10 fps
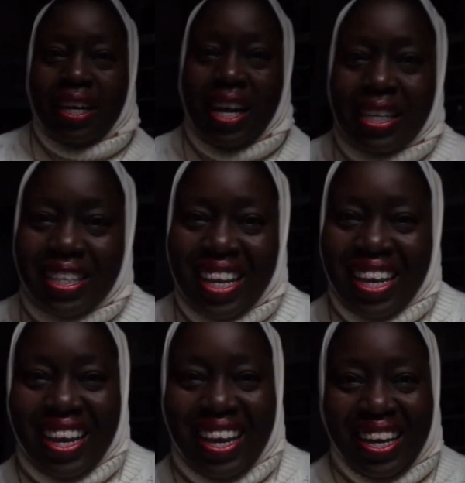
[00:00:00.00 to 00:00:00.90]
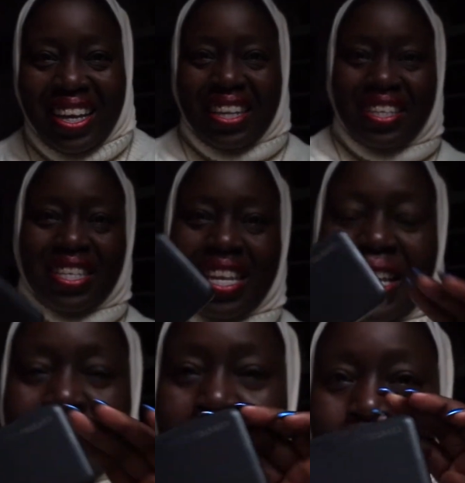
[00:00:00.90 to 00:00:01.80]
next thing is
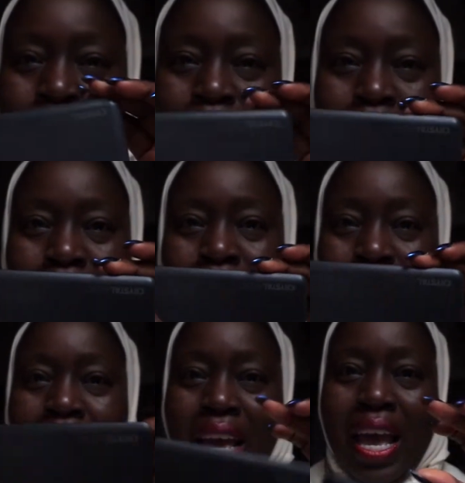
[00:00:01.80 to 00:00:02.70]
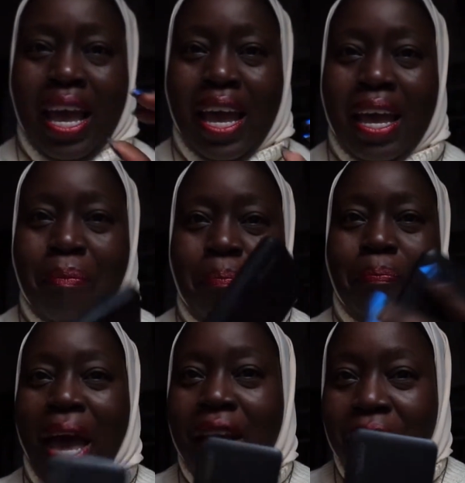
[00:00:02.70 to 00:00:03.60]
a
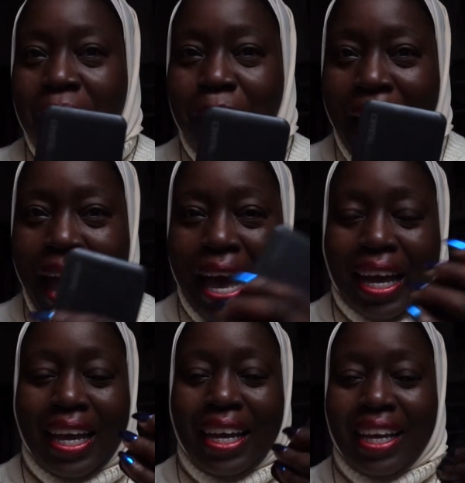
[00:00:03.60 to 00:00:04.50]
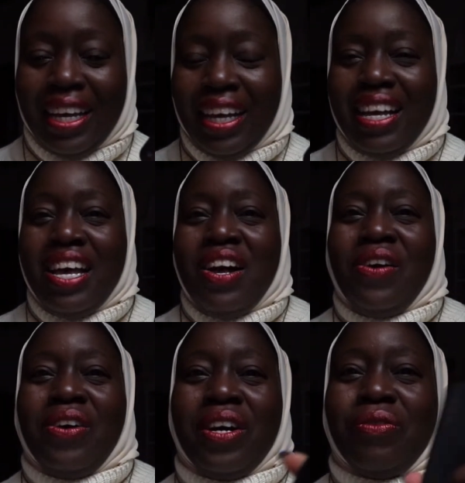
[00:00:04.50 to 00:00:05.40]
battery pack
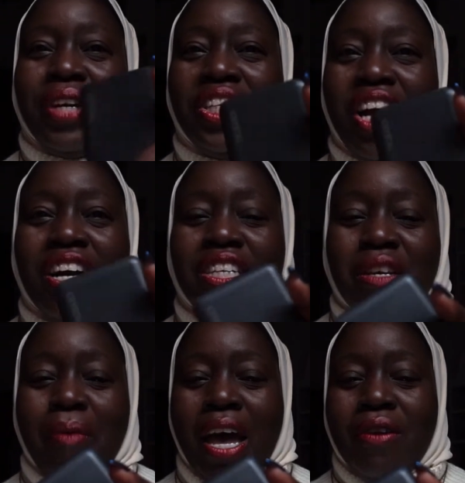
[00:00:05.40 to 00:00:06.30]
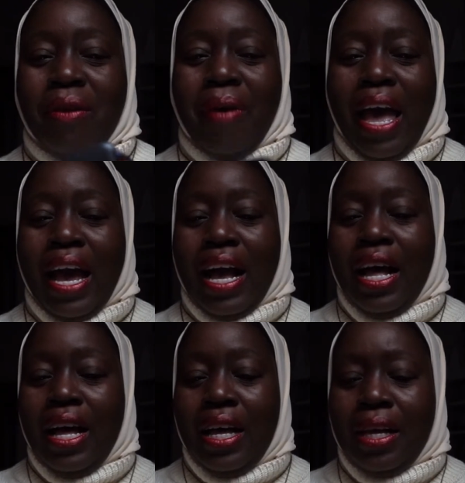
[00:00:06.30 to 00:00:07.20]
or a recharging battery pack.
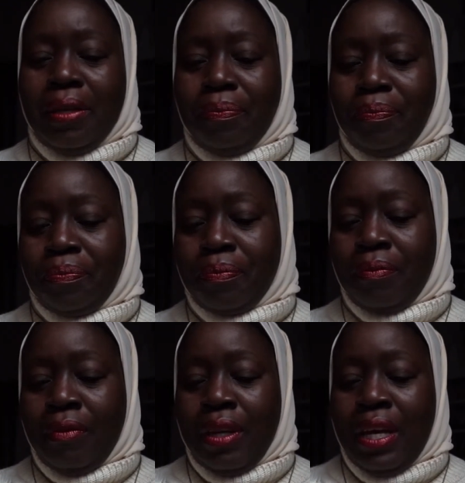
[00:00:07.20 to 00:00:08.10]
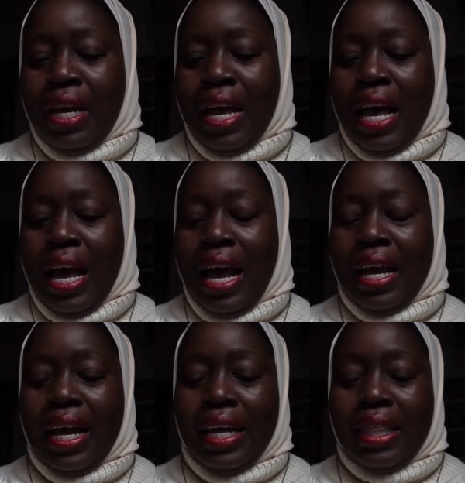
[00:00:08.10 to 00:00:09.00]
I
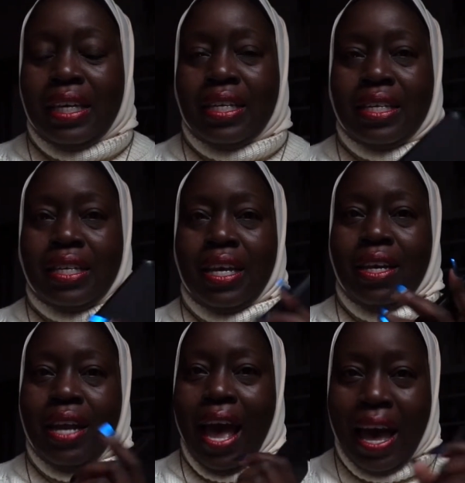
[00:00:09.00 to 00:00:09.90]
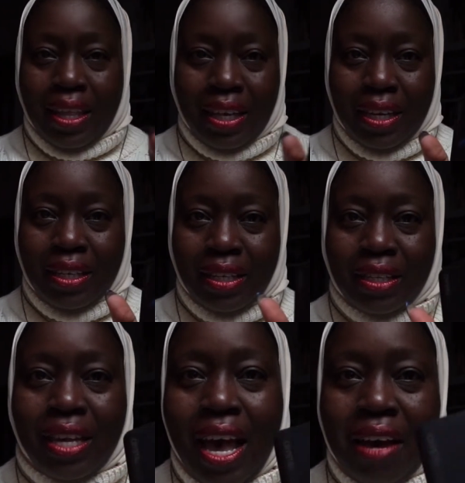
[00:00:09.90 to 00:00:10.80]
got this in
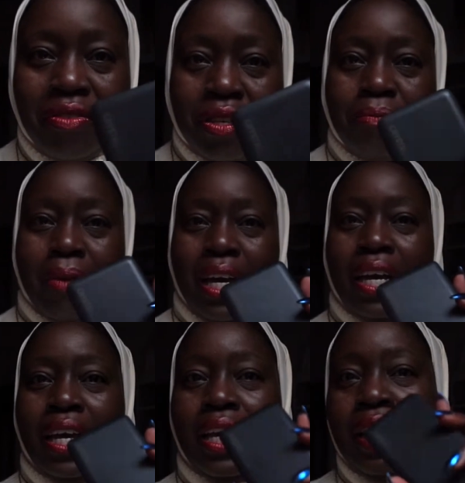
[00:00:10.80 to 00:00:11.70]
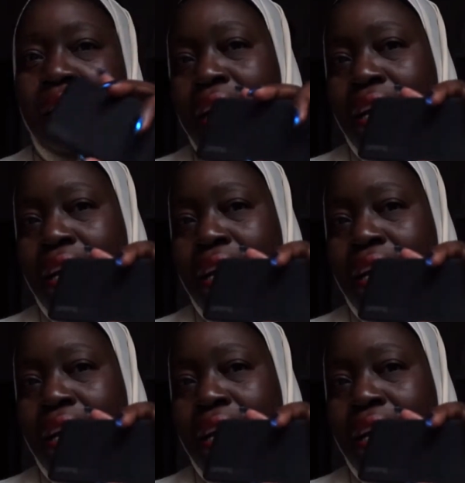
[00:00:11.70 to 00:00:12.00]
Athens after my